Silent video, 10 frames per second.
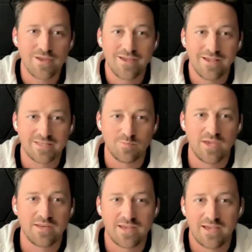It's
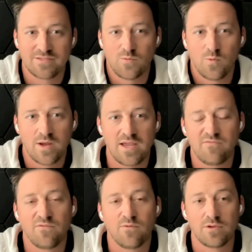meant as a way
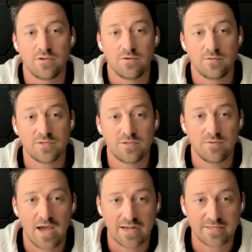for you
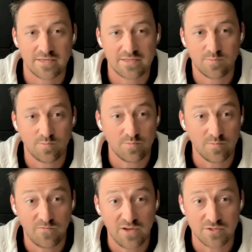to access
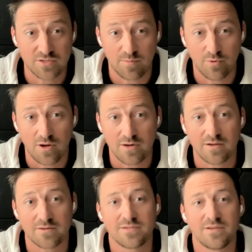features of the
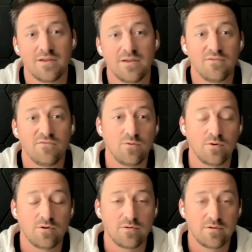product,
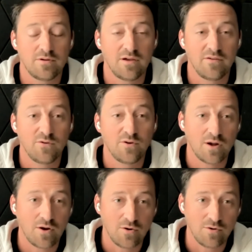for you
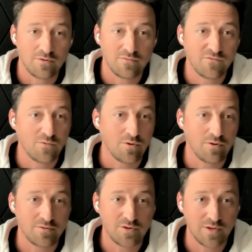to earn
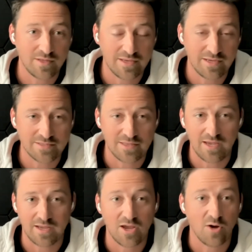for doing things
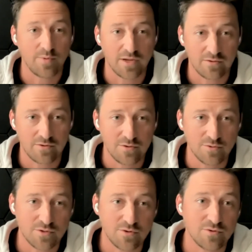like helping other
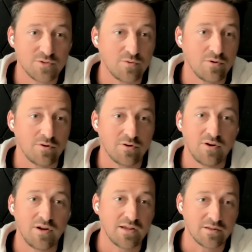users or
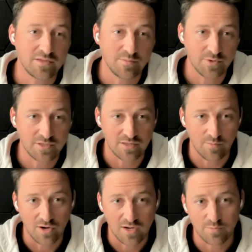creating templates on the
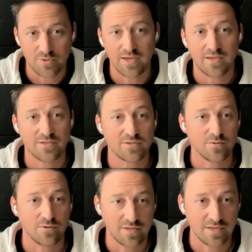marketplace
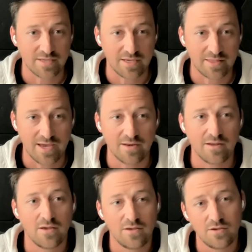or things like that.
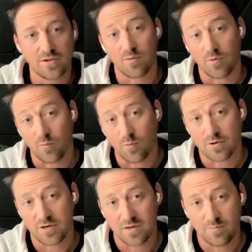You get
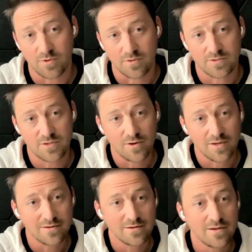rewarded in build
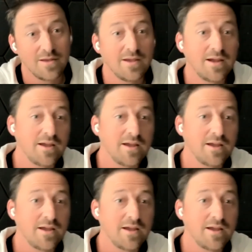token, and